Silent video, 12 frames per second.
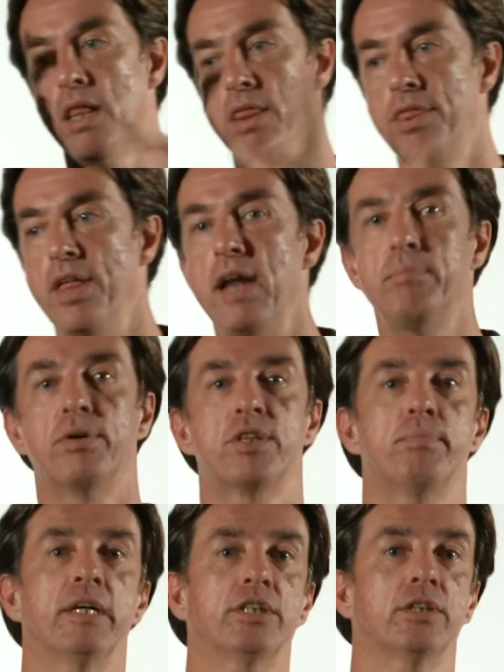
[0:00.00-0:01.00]
then put
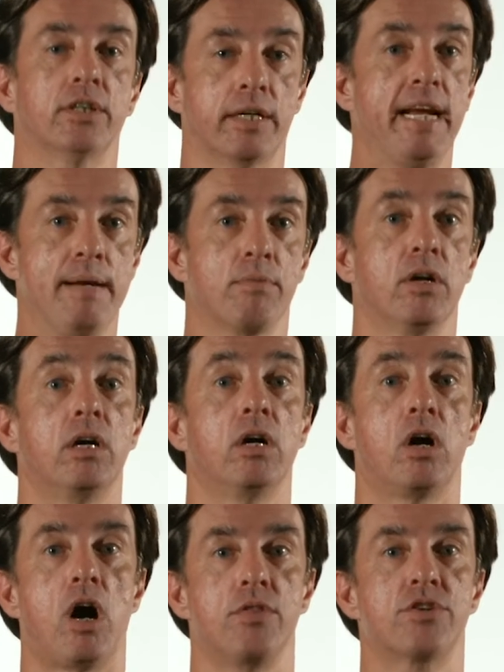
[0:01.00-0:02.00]
the, picture, the camera
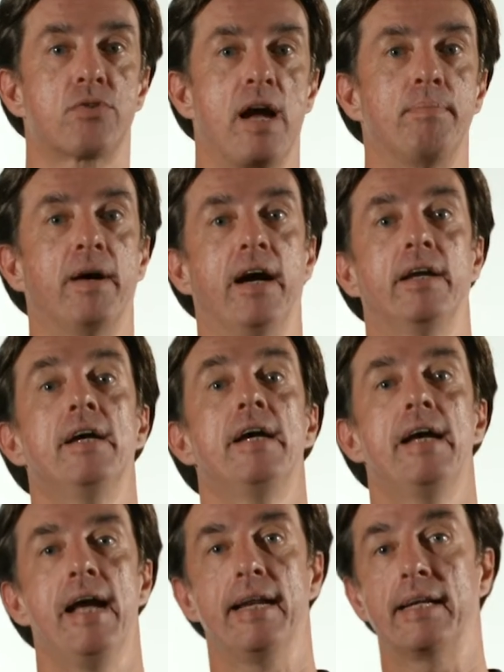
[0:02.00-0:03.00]
on the tripod
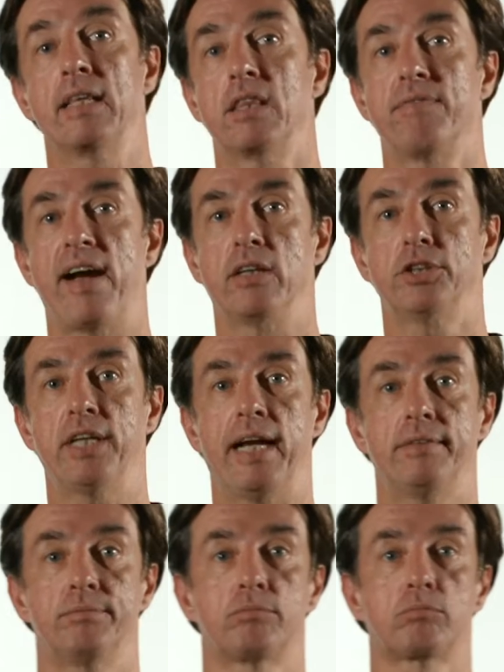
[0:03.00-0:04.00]
and get the final shot.